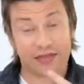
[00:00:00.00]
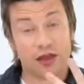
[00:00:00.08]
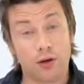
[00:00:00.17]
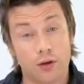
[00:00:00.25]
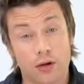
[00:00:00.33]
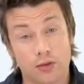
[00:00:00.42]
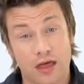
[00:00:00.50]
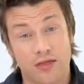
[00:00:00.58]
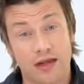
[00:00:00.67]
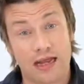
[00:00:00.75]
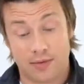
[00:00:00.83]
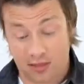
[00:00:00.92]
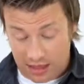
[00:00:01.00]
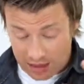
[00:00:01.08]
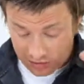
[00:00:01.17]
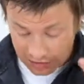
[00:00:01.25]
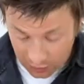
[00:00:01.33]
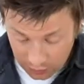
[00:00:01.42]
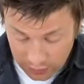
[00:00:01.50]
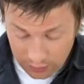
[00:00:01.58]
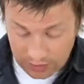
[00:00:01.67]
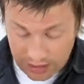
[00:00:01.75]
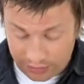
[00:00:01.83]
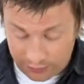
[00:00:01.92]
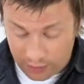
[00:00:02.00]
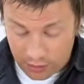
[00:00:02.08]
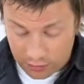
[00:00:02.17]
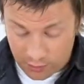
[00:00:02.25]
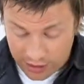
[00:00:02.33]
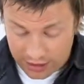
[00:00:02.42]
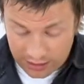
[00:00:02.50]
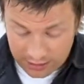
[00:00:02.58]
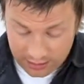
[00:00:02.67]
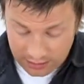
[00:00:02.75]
gonna get the oils out of the lemon zest, the oils out of the rosemary.